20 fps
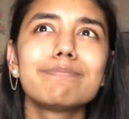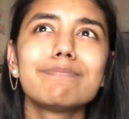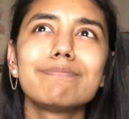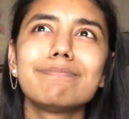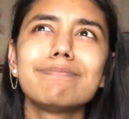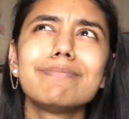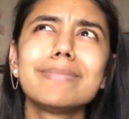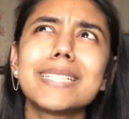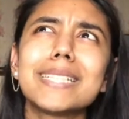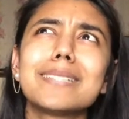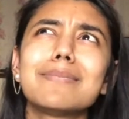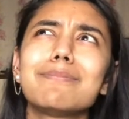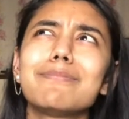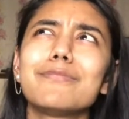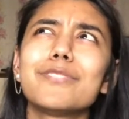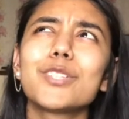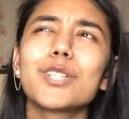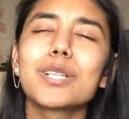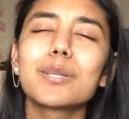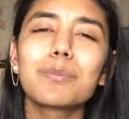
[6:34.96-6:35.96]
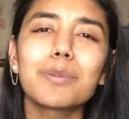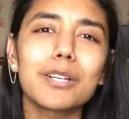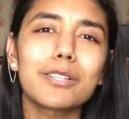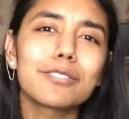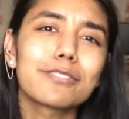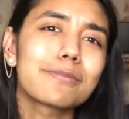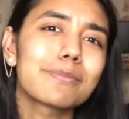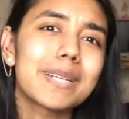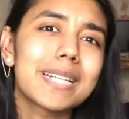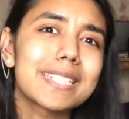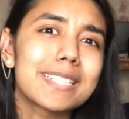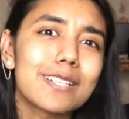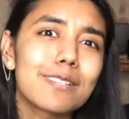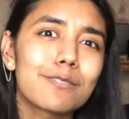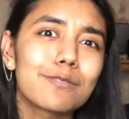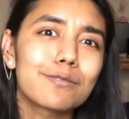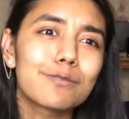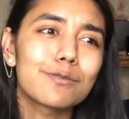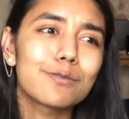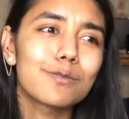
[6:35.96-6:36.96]
be really proud of myself
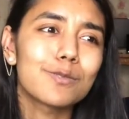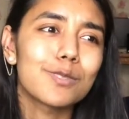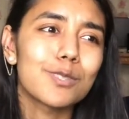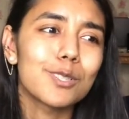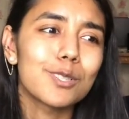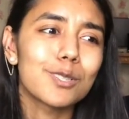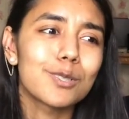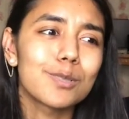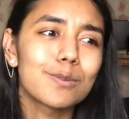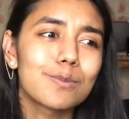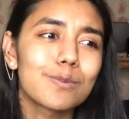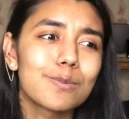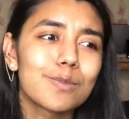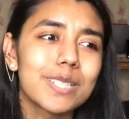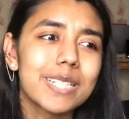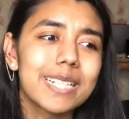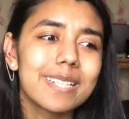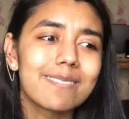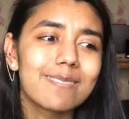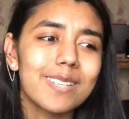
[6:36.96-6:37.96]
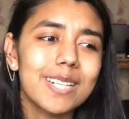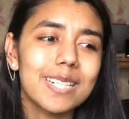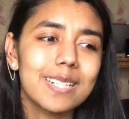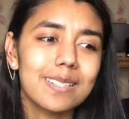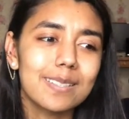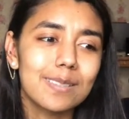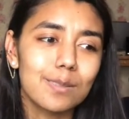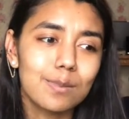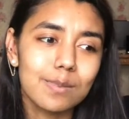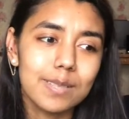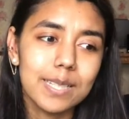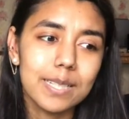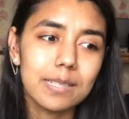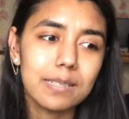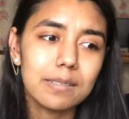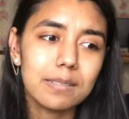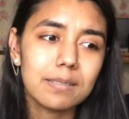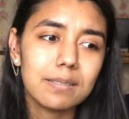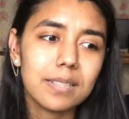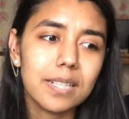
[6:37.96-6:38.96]
for reinventing the wheel.
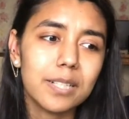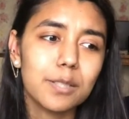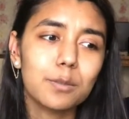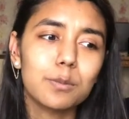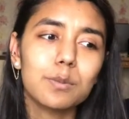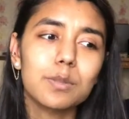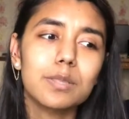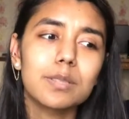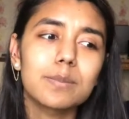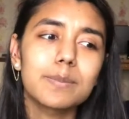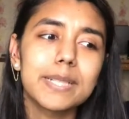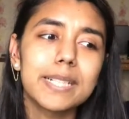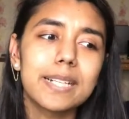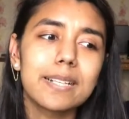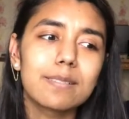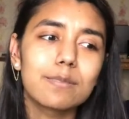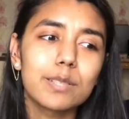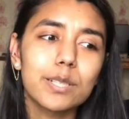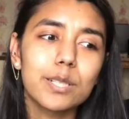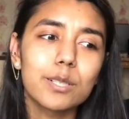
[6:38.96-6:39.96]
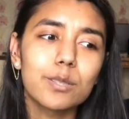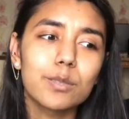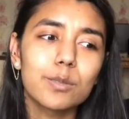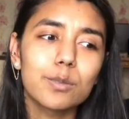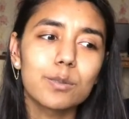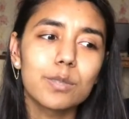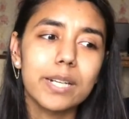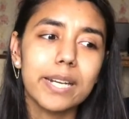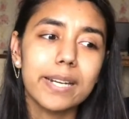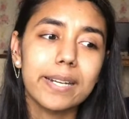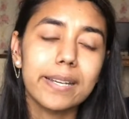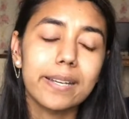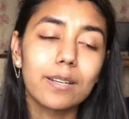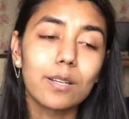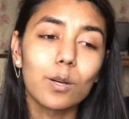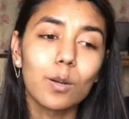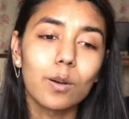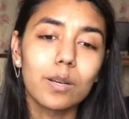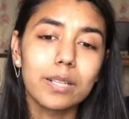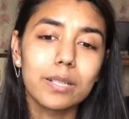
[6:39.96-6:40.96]
I don't want to be delving into creating a
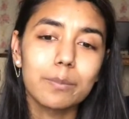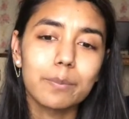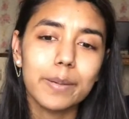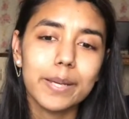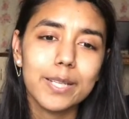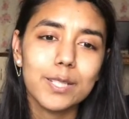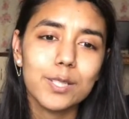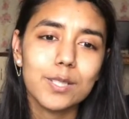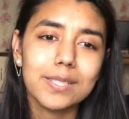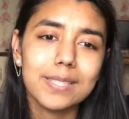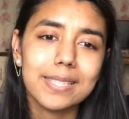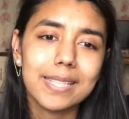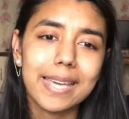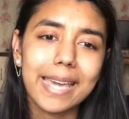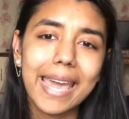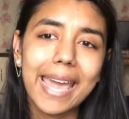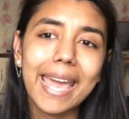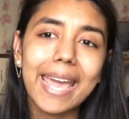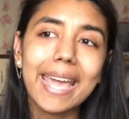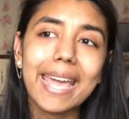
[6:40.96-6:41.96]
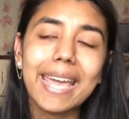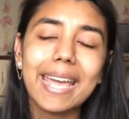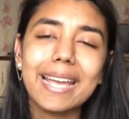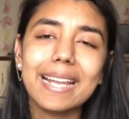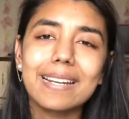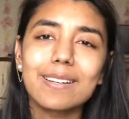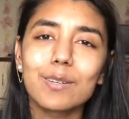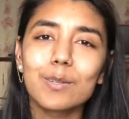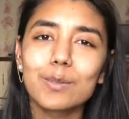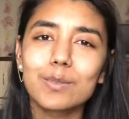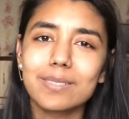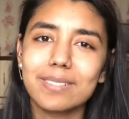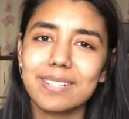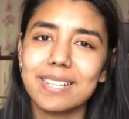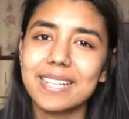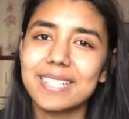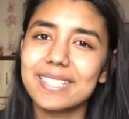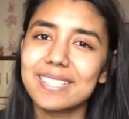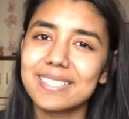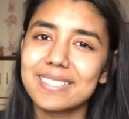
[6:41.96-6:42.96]
login page and say, hey, look,
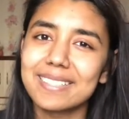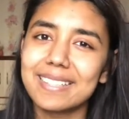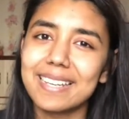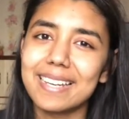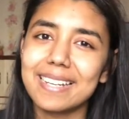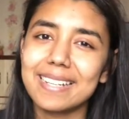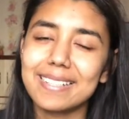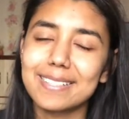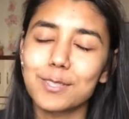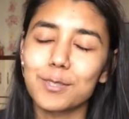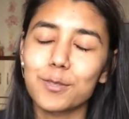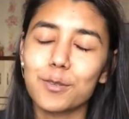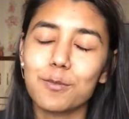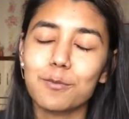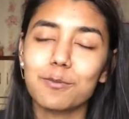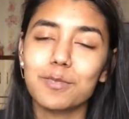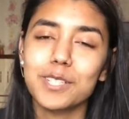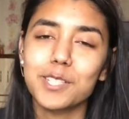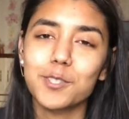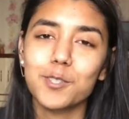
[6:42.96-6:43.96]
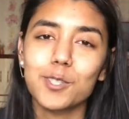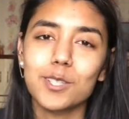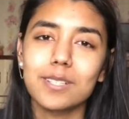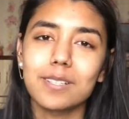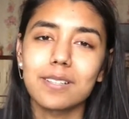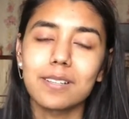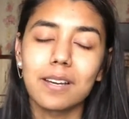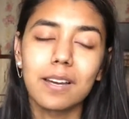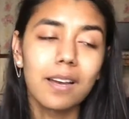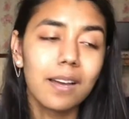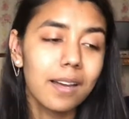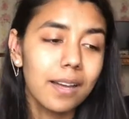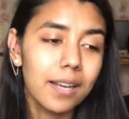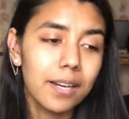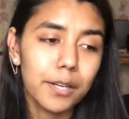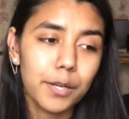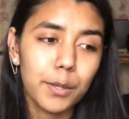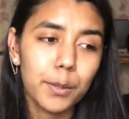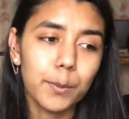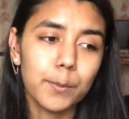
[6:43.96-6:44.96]
I did that as a software engineer.
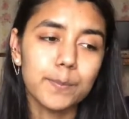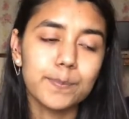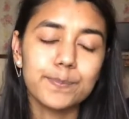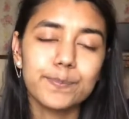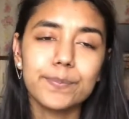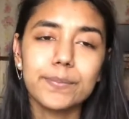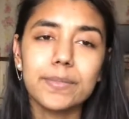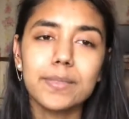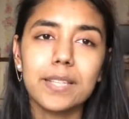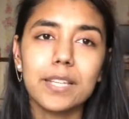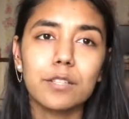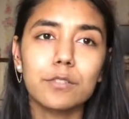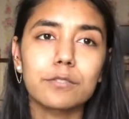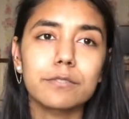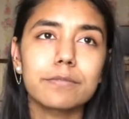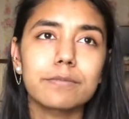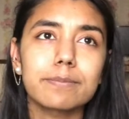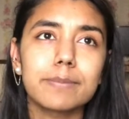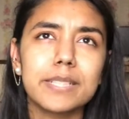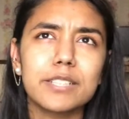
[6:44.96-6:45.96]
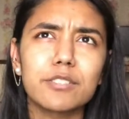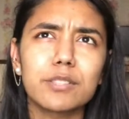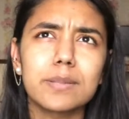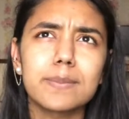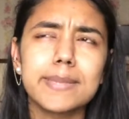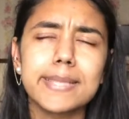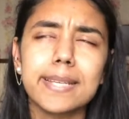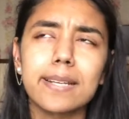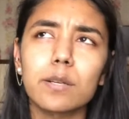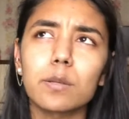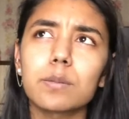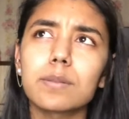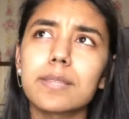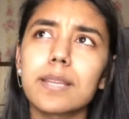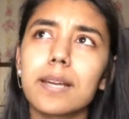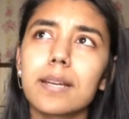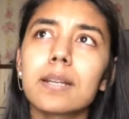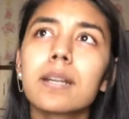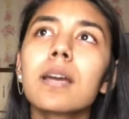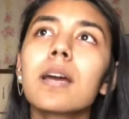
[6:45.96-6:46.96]
No, none of my dreams include
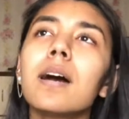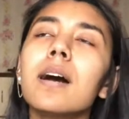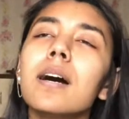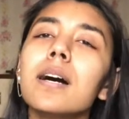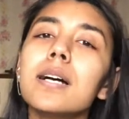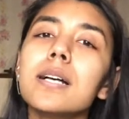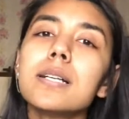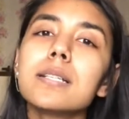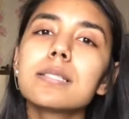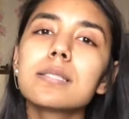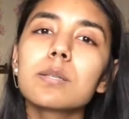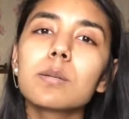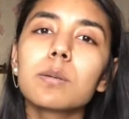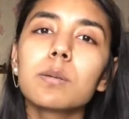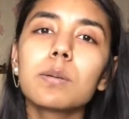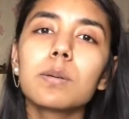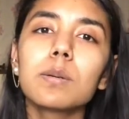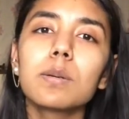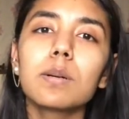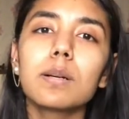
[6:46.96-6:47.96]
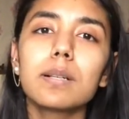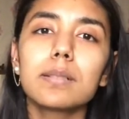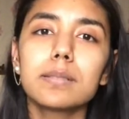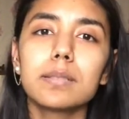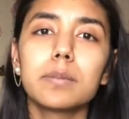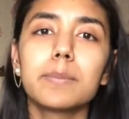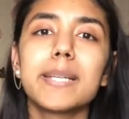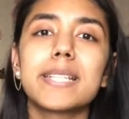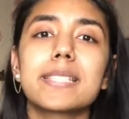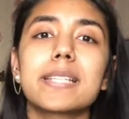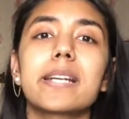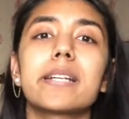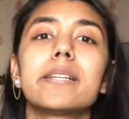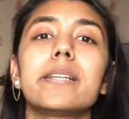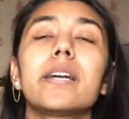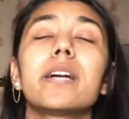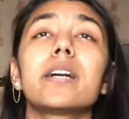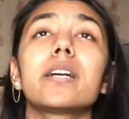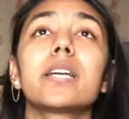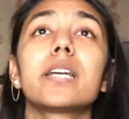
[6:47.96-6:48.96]
that. So the best
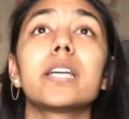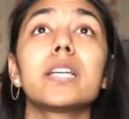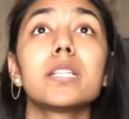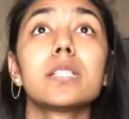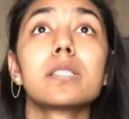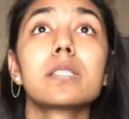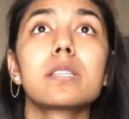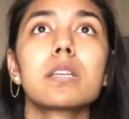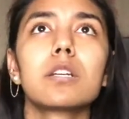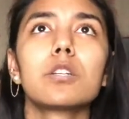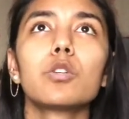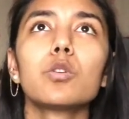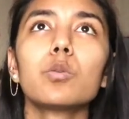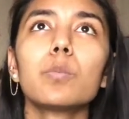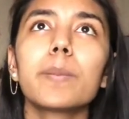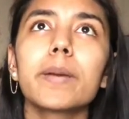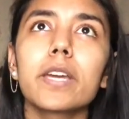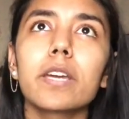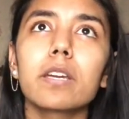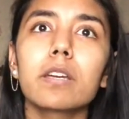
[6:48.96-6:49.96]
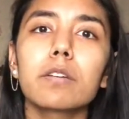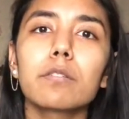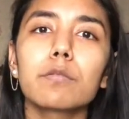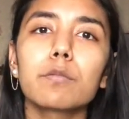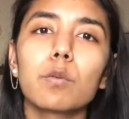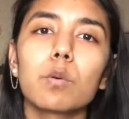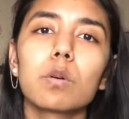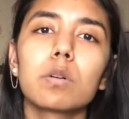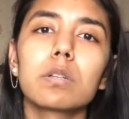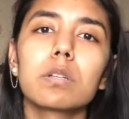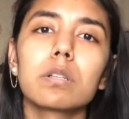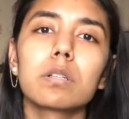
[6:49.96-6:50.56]
idea is to pay for